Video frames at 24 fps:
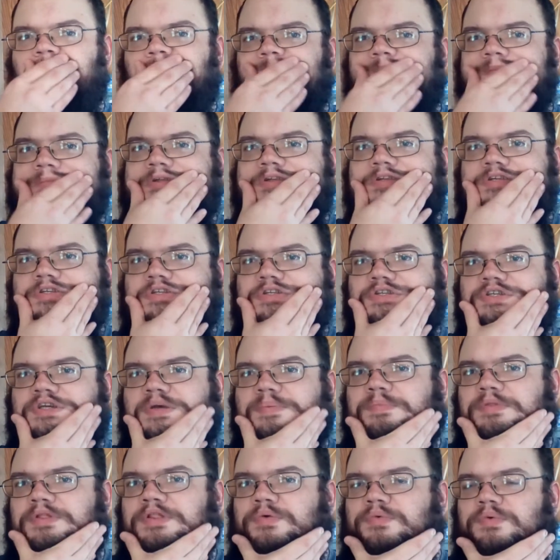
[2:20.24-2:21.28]
It's just
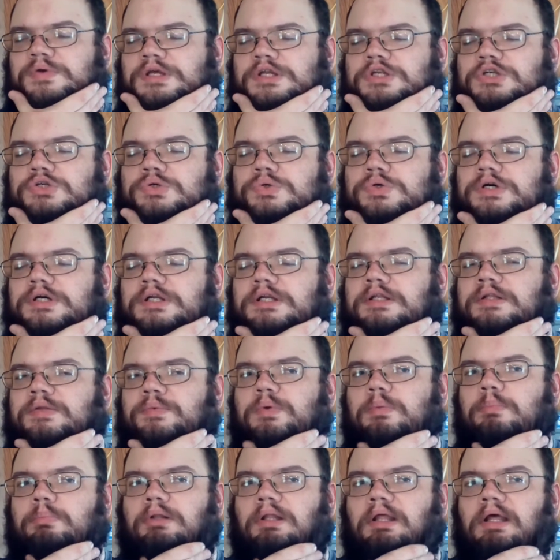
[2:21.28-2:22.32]
something that we enjoyed and that
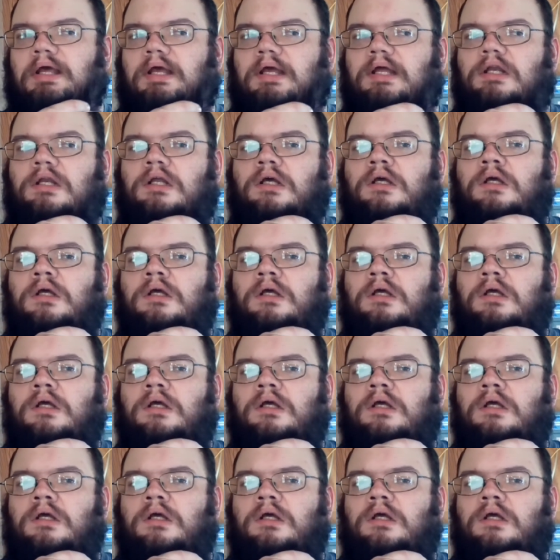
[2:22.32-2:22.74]
we played.